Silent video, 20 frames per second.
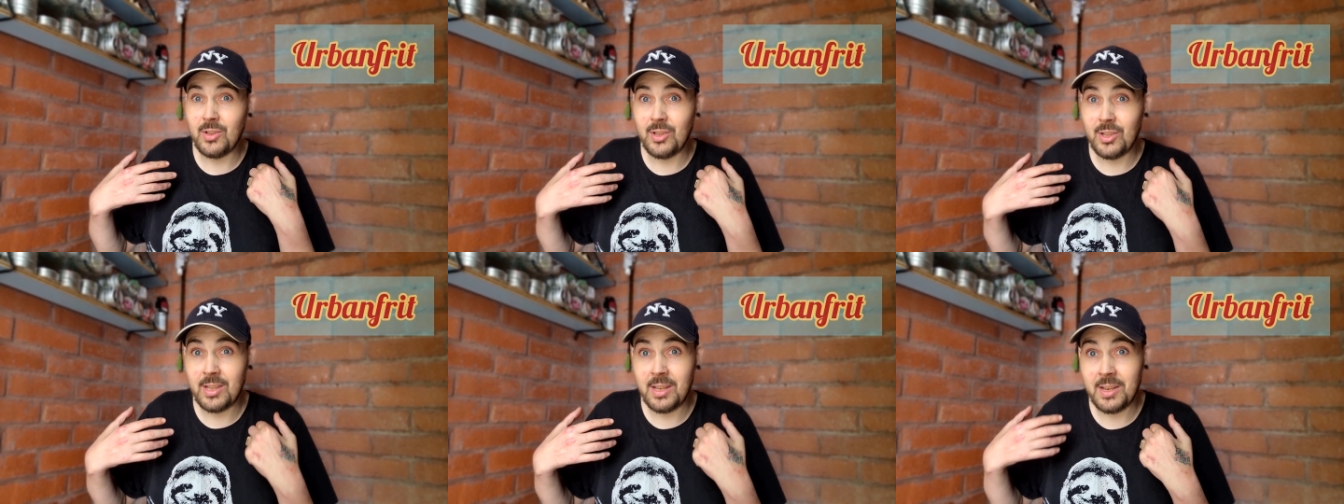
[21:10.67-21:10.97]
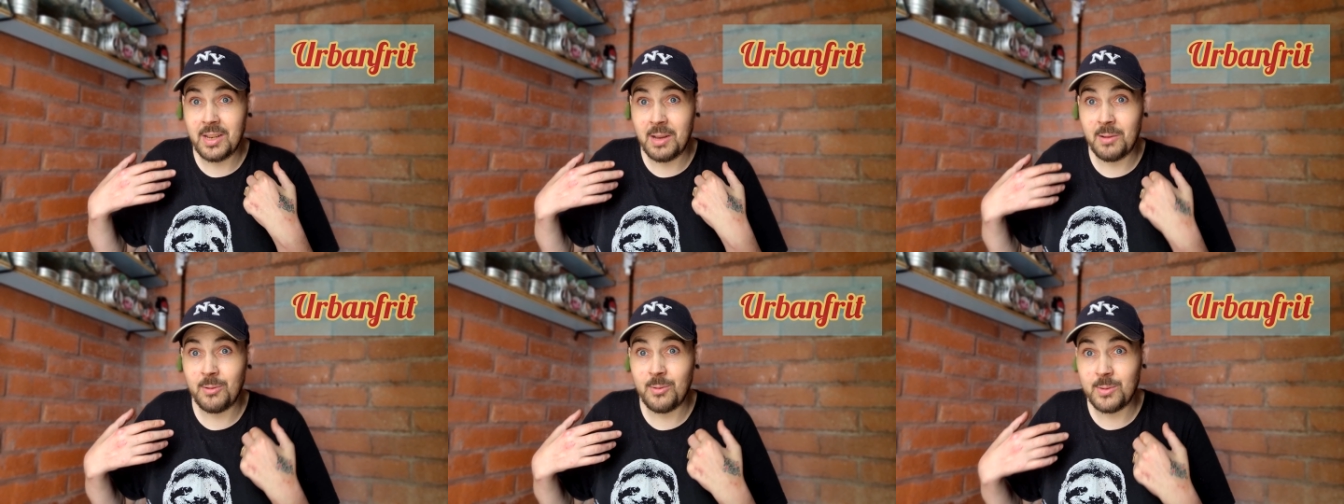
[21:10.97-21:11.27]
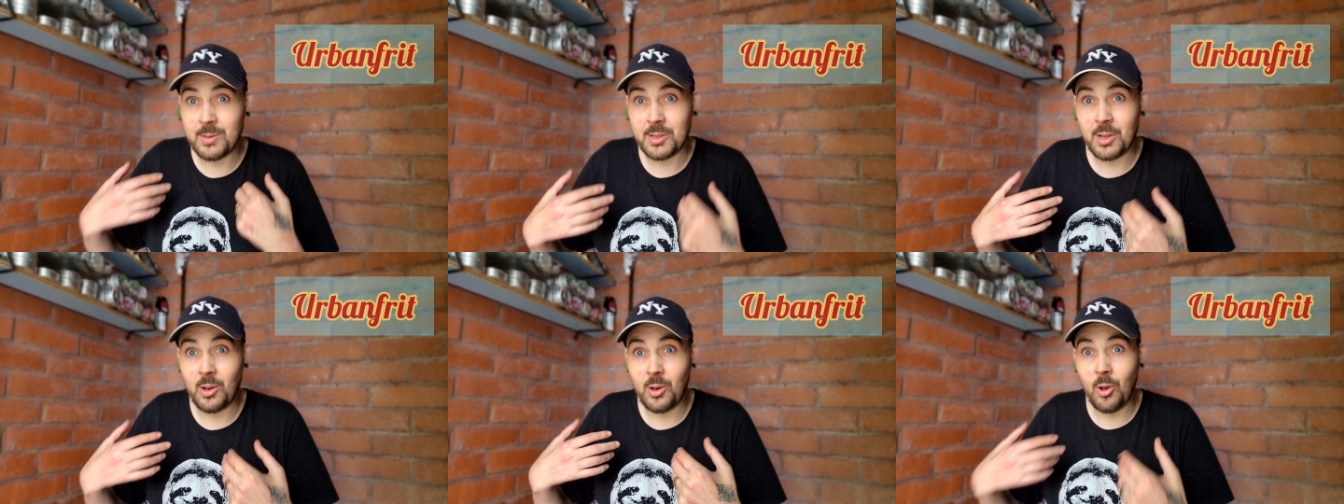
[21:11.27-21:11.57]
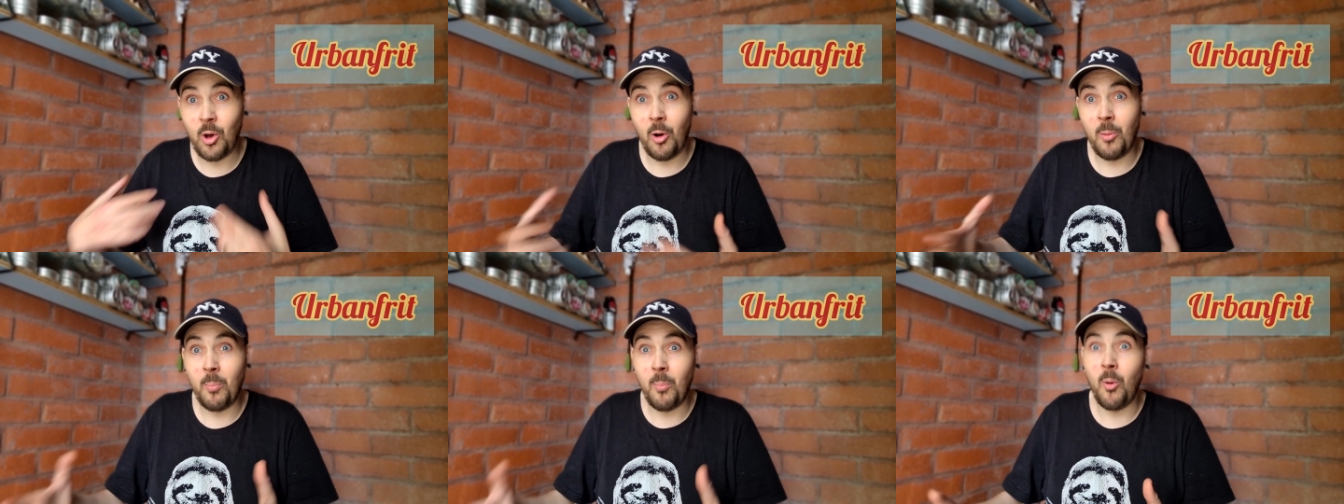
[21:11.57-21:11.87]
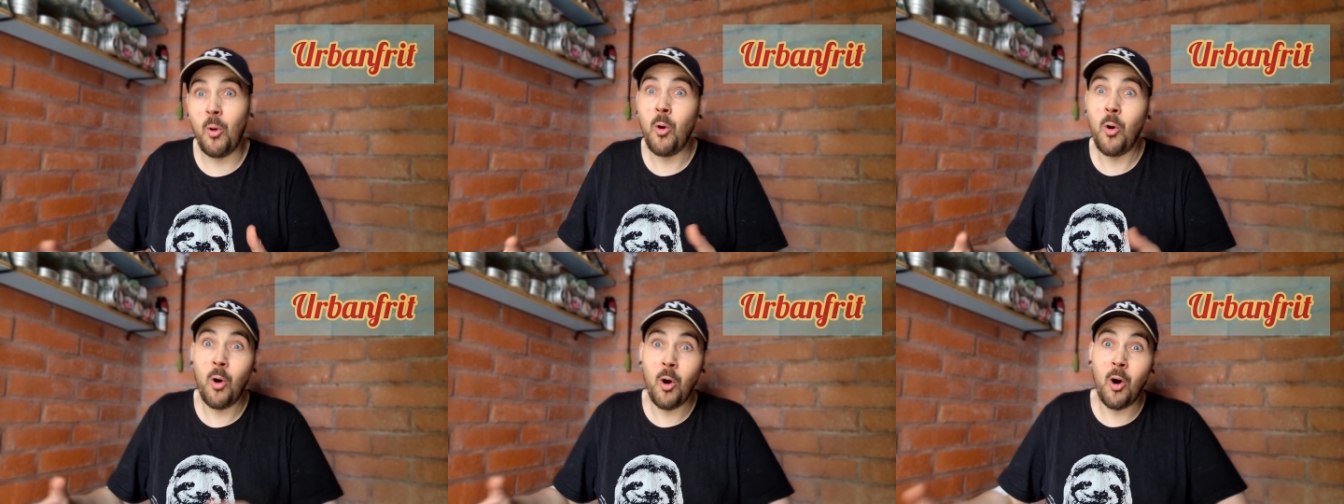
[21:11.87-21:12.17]
there was a lot
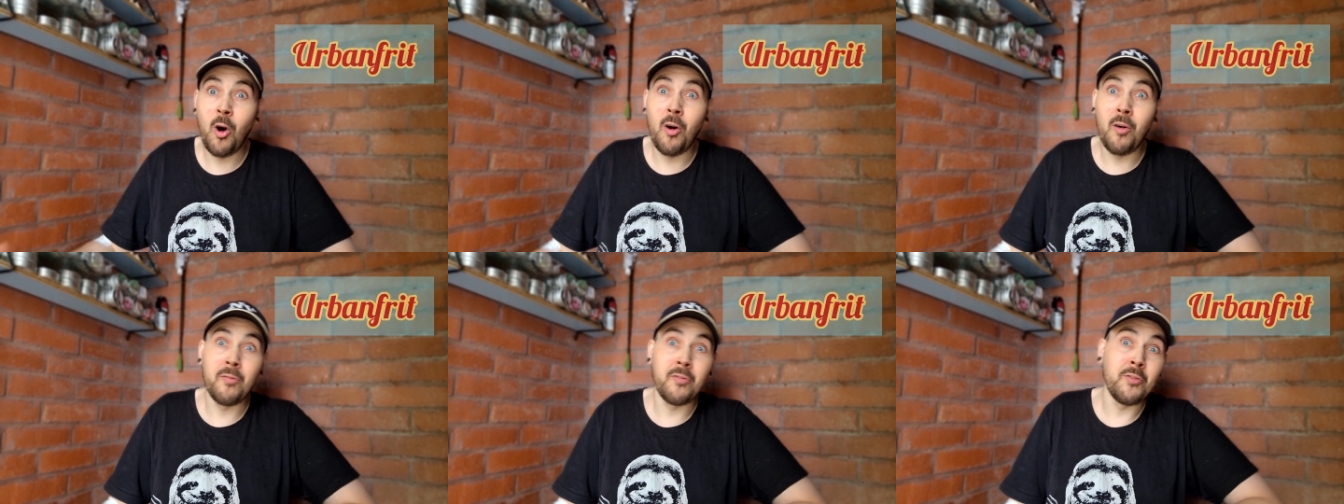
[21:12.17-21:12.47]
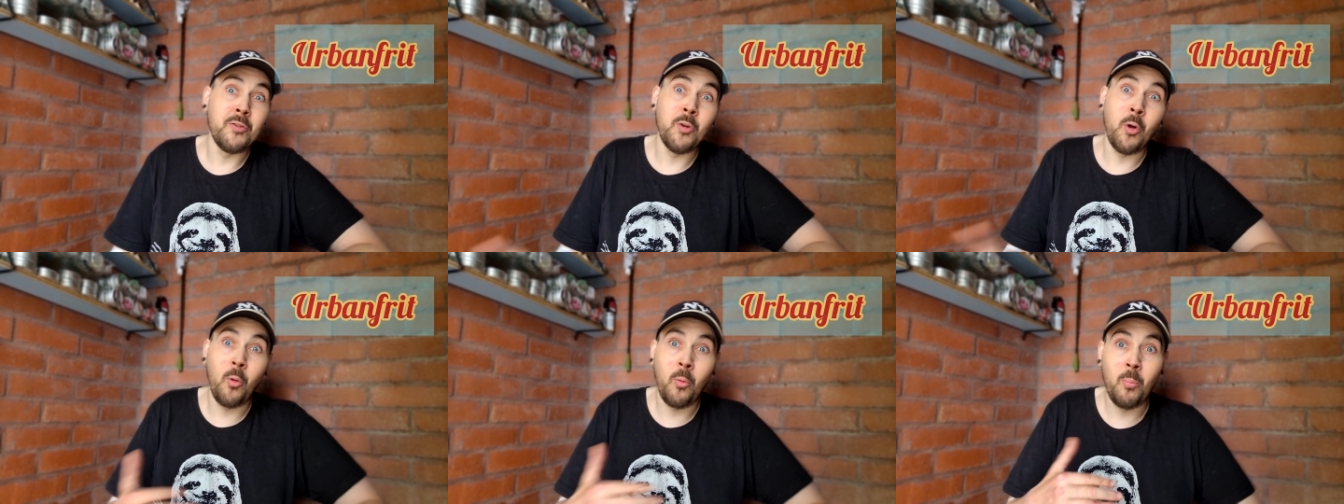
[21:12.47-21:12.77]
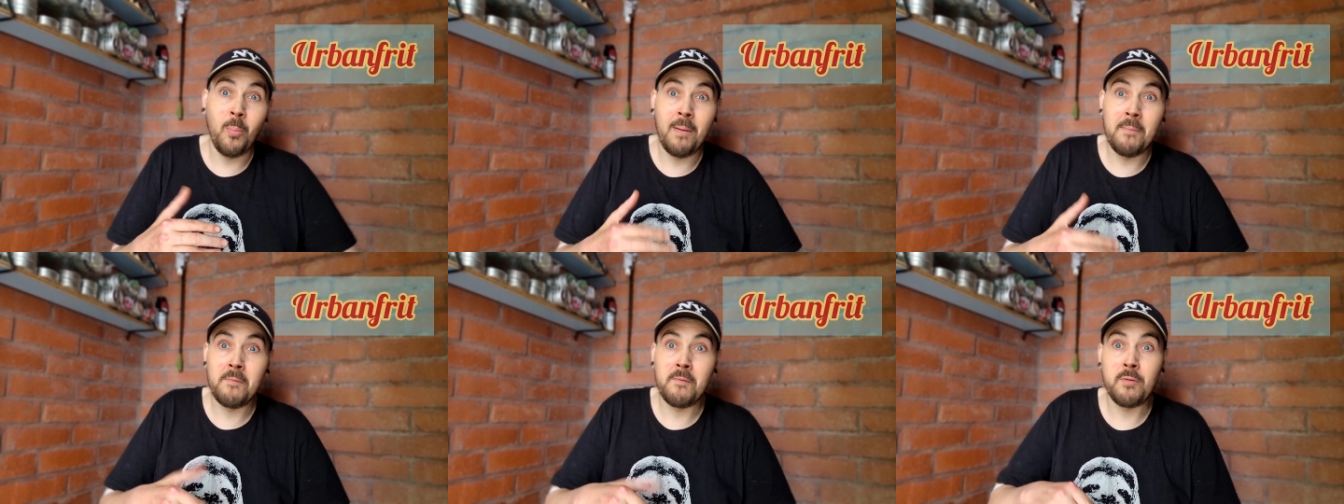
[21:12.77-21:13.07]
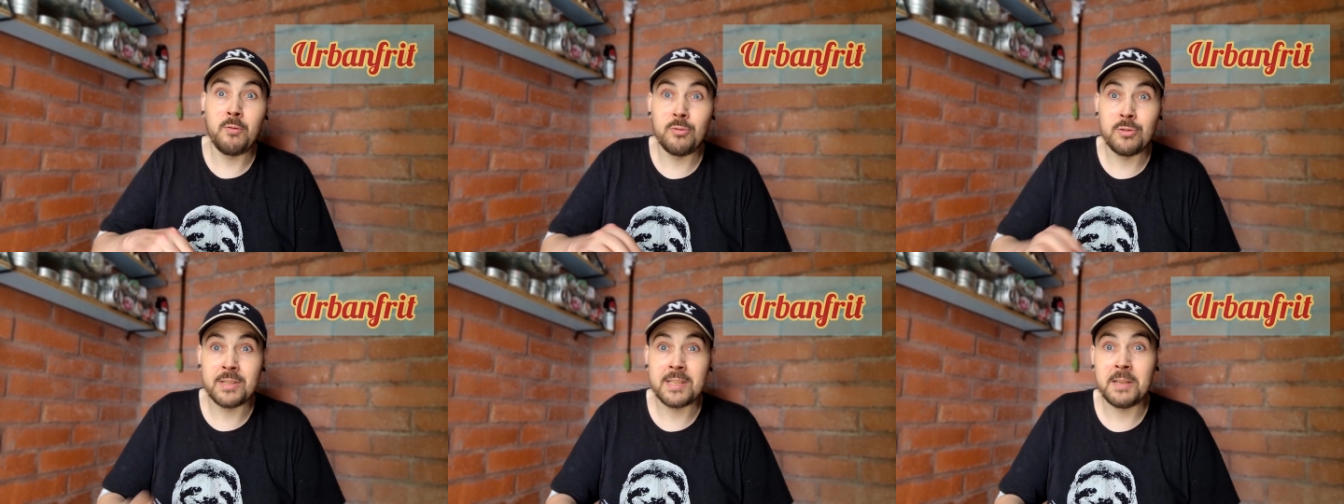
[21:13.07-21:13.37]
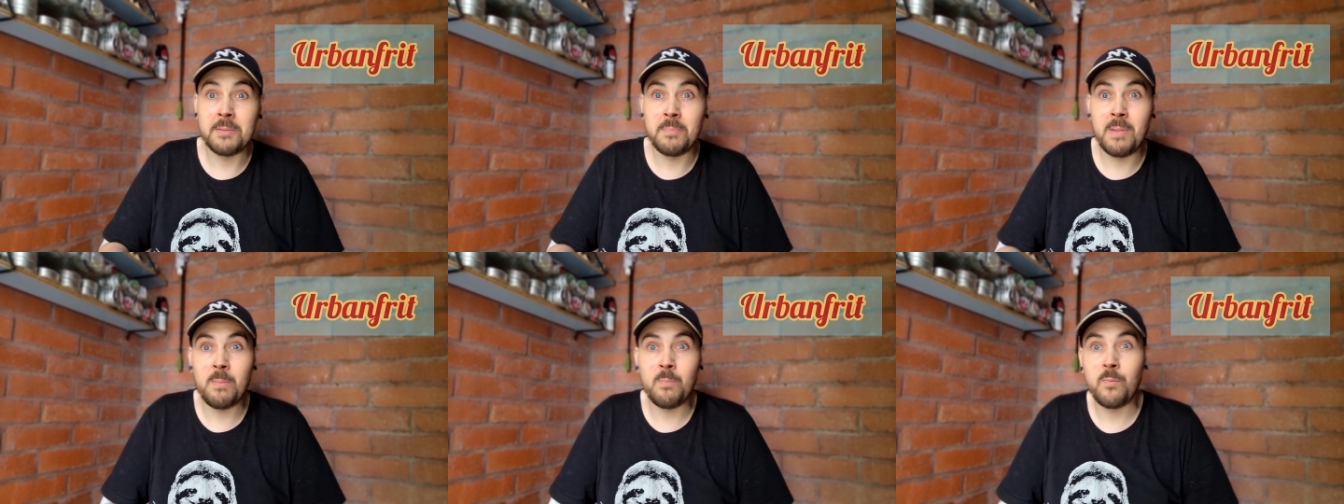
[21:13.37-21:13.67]
more of non-menthols
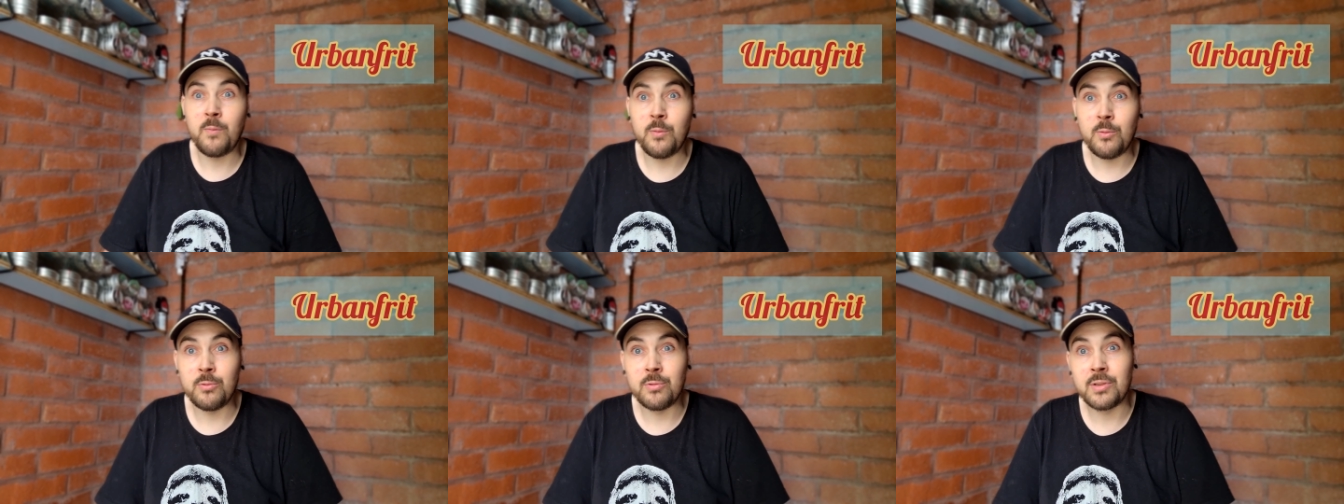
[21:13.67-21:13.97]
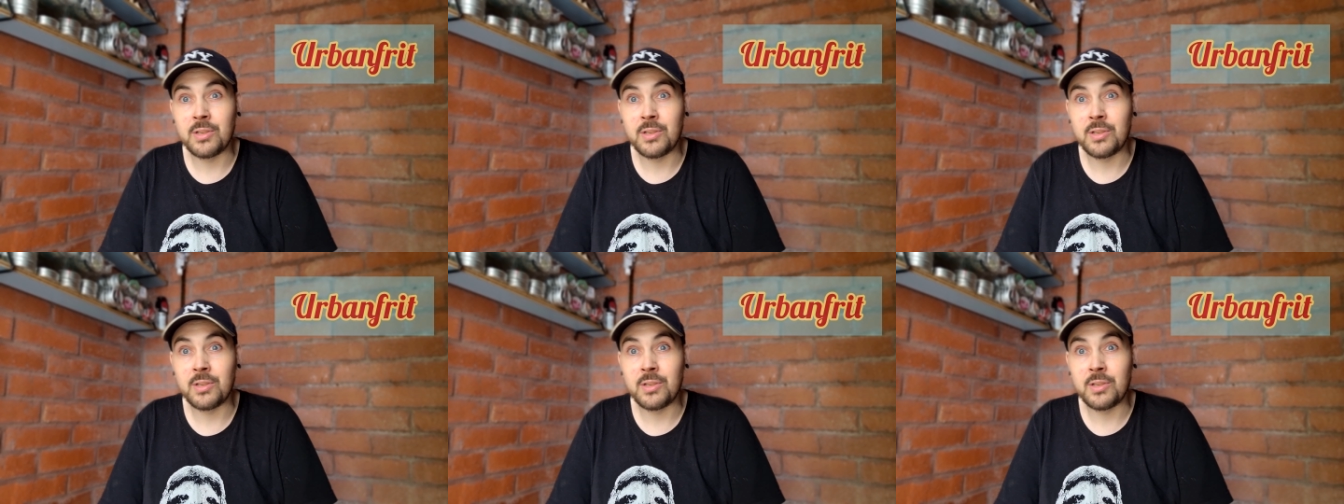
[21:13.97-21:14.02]
than menthols,